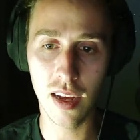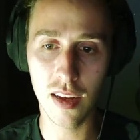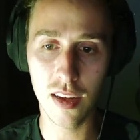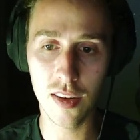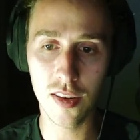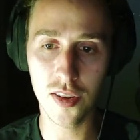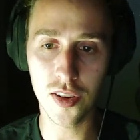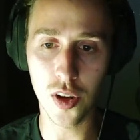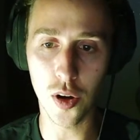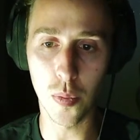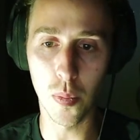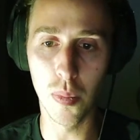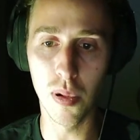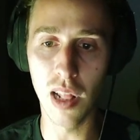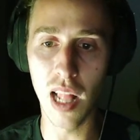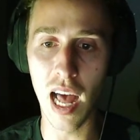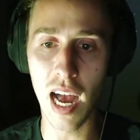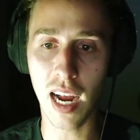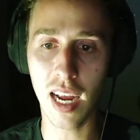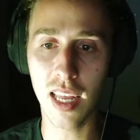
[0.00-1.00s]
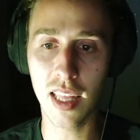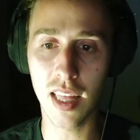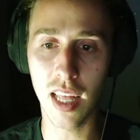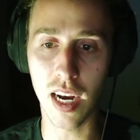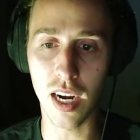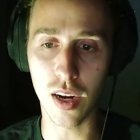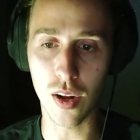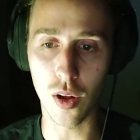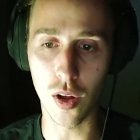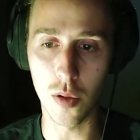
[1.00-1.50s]
so black that
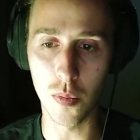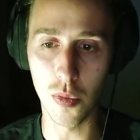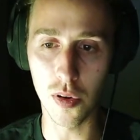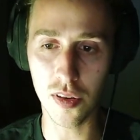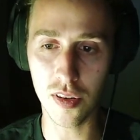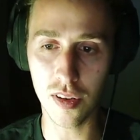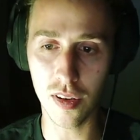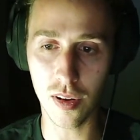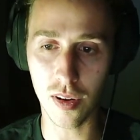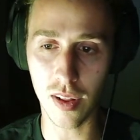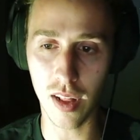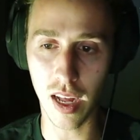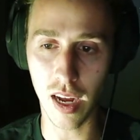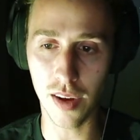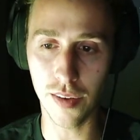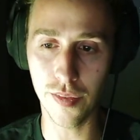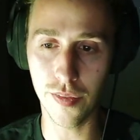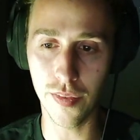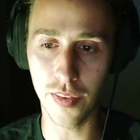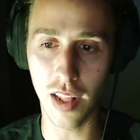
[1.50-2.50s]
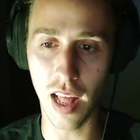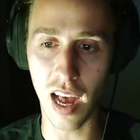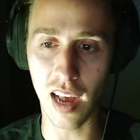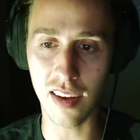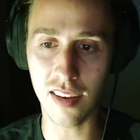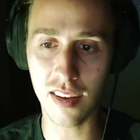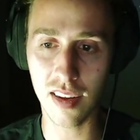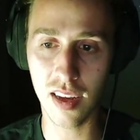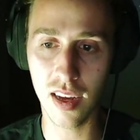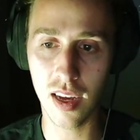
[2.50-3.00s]
it almost looked like a
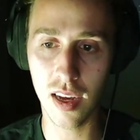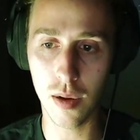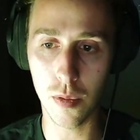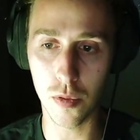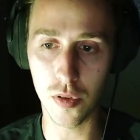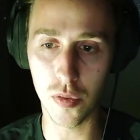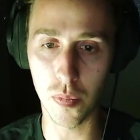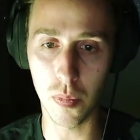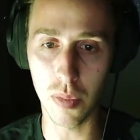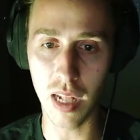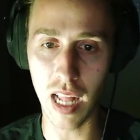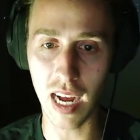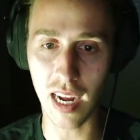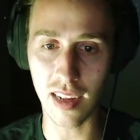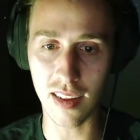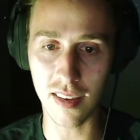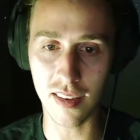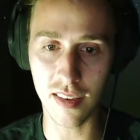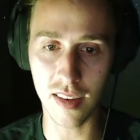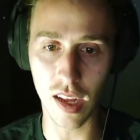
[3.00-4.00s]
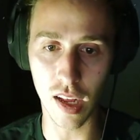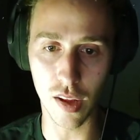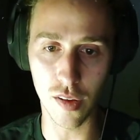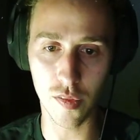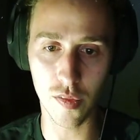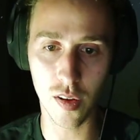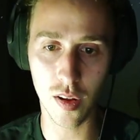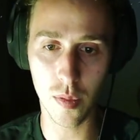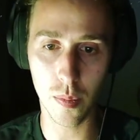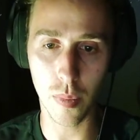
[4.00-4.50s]
flask was black
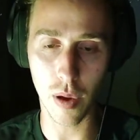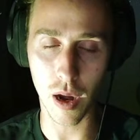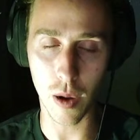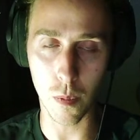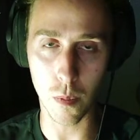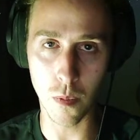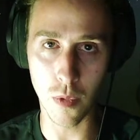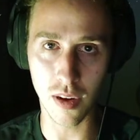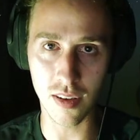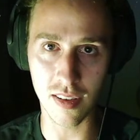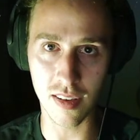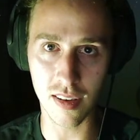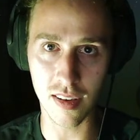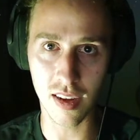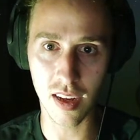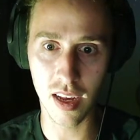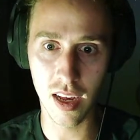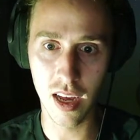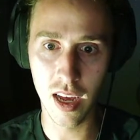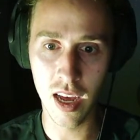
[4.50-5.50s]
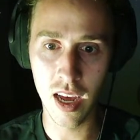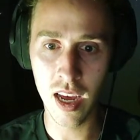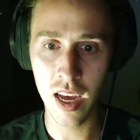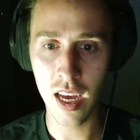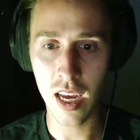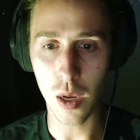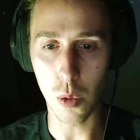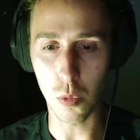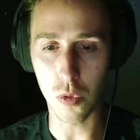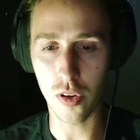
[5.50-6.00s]
itself, but it wasn't.
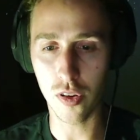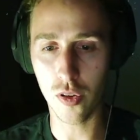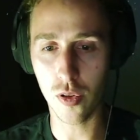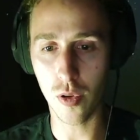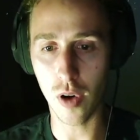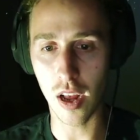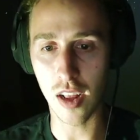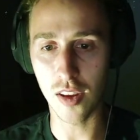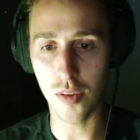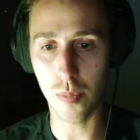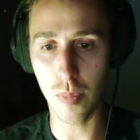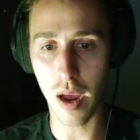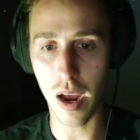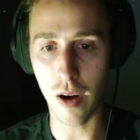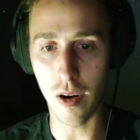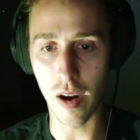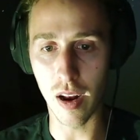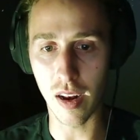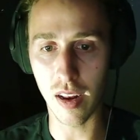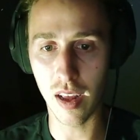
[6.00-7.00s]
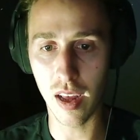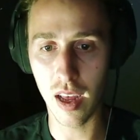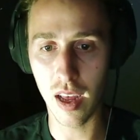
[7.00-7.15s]
It was transparent.